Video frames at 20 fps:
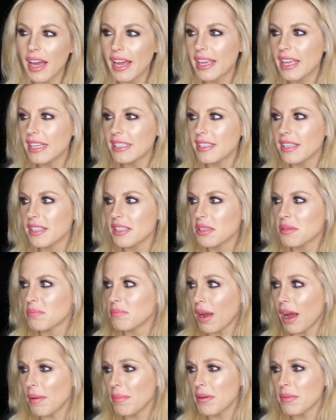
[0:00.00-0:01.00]
I guess it's
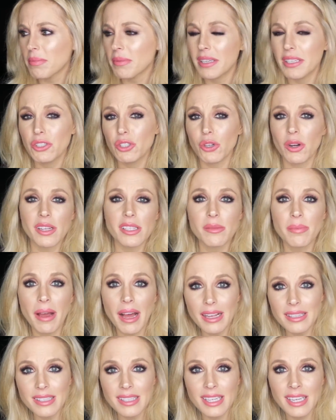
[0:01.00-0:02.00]
probably
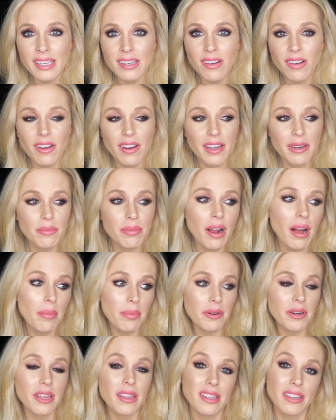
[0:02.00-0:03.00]
trespassing on
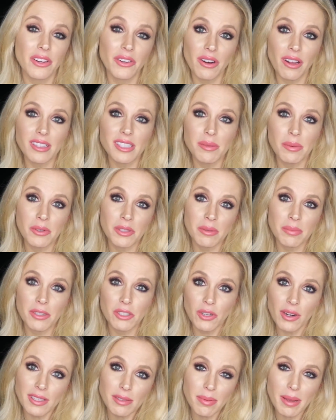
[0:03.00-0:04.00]
property that you're not supposed to be
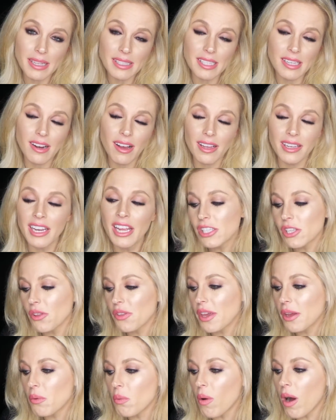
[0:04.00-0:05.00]
trespassing on. So
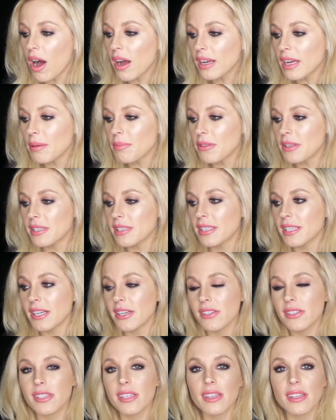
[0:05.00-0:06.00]
they walk up the
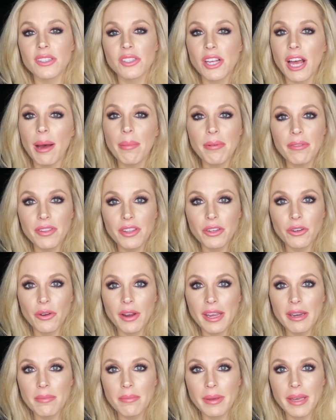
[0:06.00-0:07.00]
stairs to the top of the
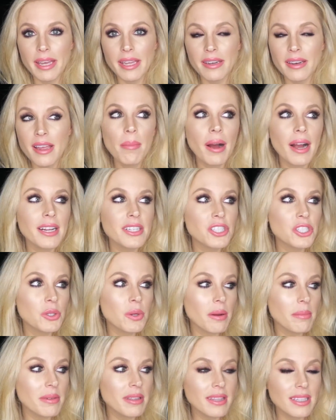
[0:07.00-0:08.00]
grain bin. Mind you,
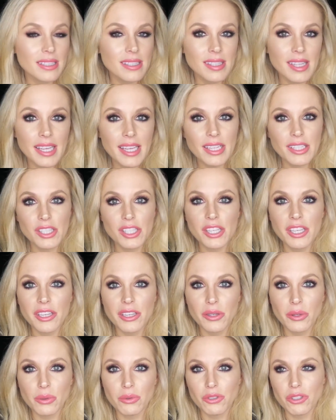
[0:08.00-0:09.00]
I mean, this thing is
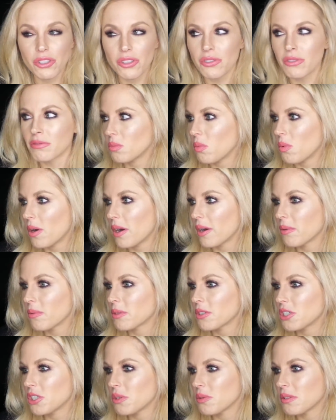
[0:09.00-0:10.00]
huge. What
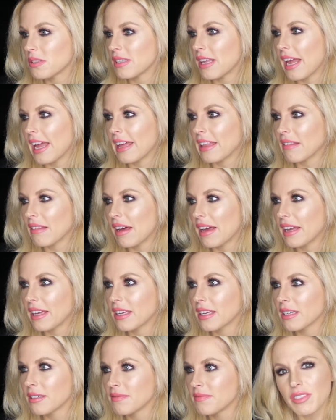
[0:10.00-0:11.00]
would you say,
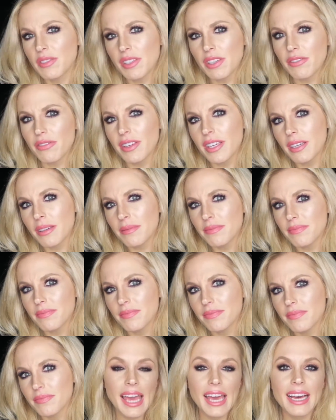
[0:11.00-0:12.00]
like 50 feet?
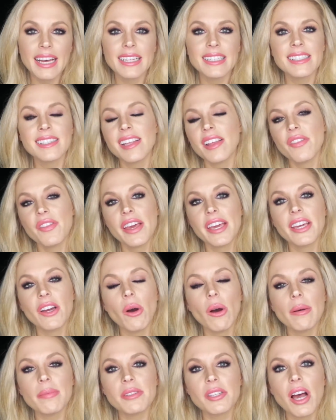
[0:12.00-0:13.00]
And they go
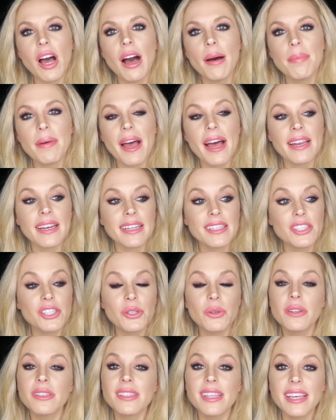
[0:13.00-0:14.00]
up top, and as
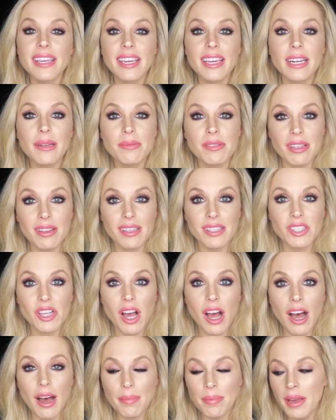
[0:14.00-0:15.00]
soon as they get up to the
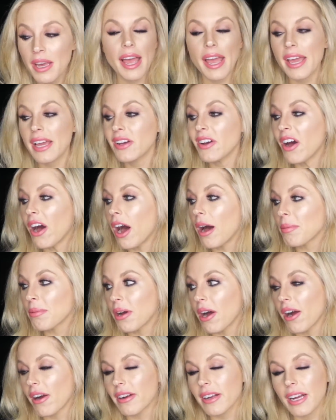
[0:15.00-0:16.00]
top, a cop
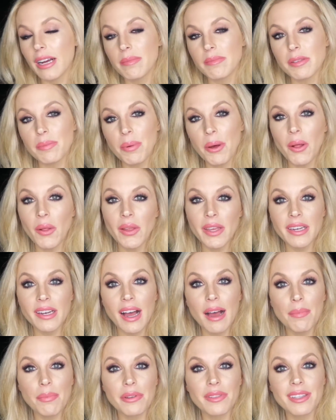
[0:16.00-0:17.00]
car comes pulling
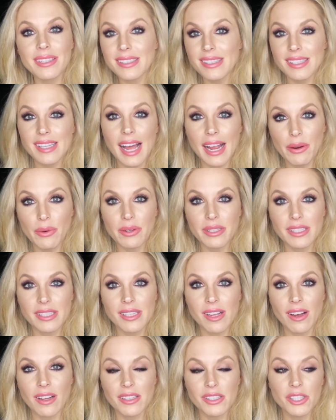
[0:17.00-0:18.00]
up with its
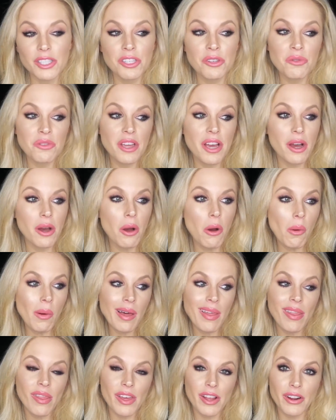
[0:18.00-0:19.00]
sirens on, so you
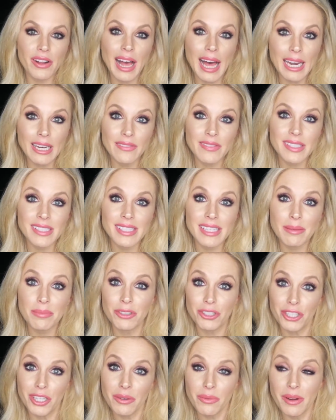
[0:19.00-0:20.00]
know they're kind of in deep
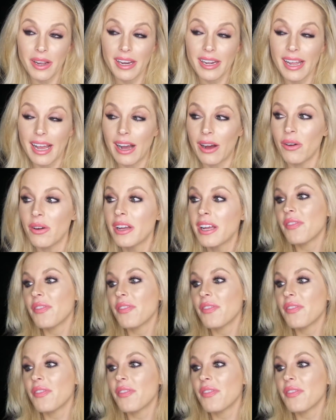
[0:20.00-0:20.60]
shit right now.